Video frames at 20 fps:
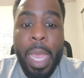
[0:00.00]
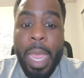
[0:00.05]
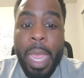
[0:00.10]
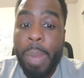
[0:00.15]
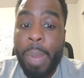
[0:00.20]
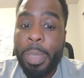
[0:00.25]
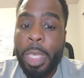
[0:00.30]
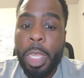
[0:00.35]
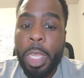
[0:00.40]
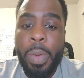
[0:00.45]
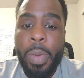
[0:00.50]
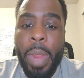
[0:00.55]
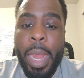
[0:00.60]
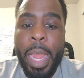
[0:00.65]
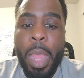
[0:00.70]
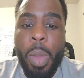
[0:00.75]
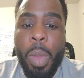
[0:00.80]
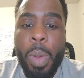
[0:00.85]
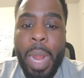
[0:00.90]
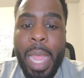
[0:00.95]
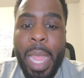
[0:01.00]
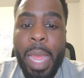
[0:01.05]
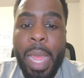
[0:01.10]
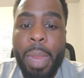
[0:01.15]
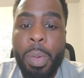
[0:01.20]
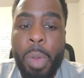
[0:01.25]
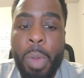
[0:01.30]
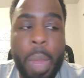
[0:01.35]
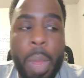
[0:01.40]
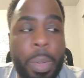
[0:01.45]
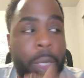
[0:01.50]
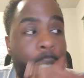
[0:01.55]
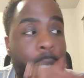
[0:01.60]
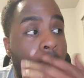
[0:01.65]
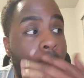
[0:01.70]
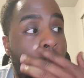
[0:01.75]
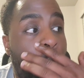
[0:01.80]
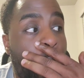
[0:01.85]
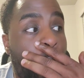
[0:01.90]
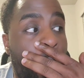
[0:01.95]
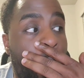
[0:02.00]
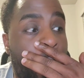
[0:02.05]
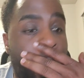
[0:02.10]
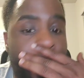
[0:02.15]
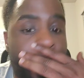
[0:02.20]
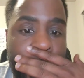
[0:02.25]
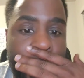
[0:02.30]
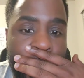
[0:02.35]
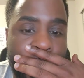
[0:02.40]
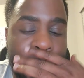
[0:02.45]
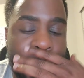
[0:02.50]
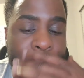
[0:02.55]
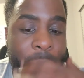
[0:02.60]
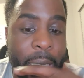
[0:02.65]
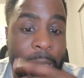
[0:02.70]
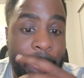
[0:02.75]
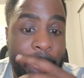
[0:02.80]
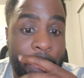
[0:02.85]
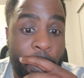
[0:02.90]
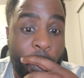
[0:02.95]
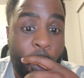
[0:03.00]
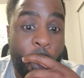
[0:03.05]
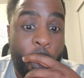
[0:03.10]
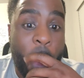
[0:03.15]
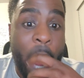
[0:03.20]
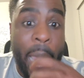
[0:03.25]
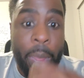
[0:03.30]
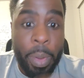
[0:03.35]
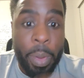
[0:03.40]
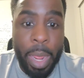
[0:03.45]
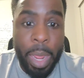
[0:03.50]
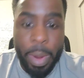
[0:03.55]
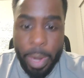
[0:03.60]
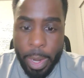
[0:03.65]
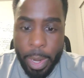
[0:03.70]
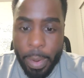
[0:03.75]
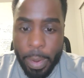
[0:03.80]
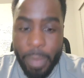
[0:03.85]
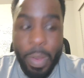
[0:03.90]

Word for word: And I'm telling you right now, when I was just like, well, Lord have mercy, this is wild out here.